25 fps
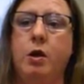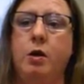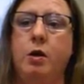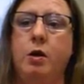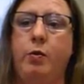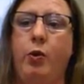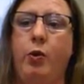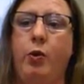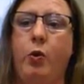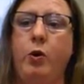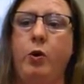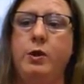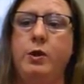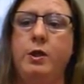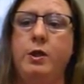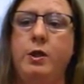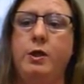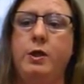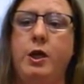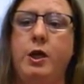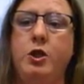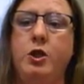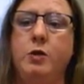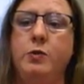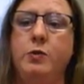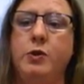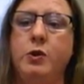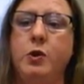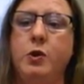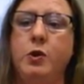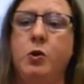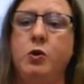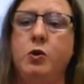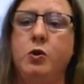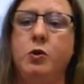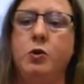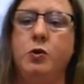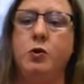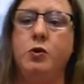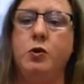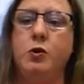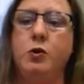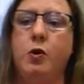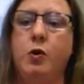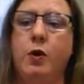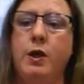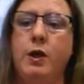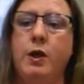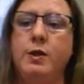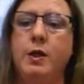important to teach them social
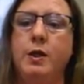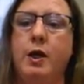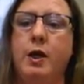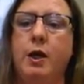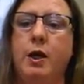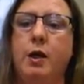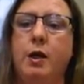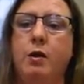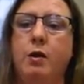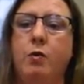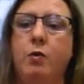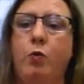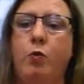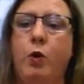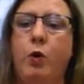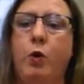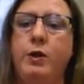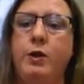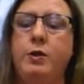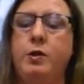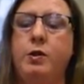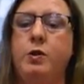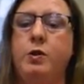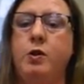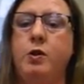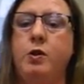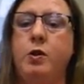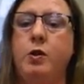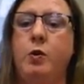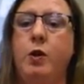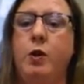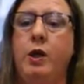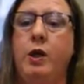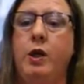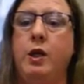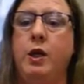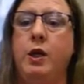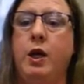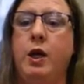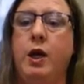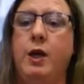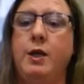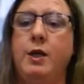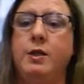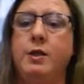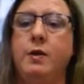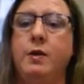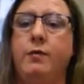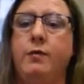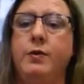stories, like what to do in the
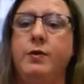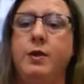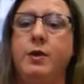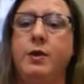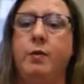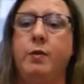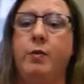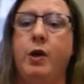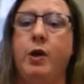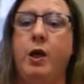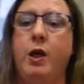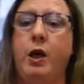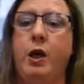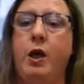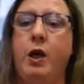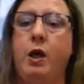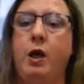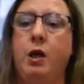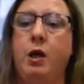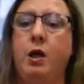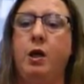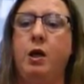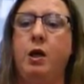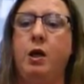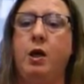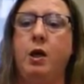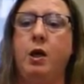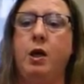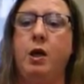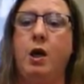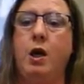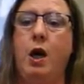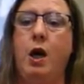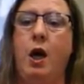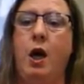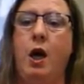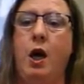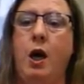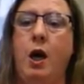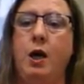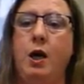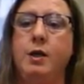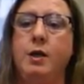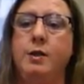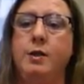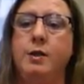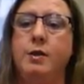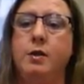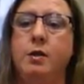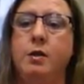case of somebody
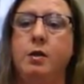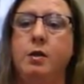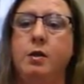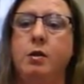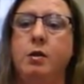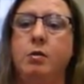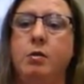has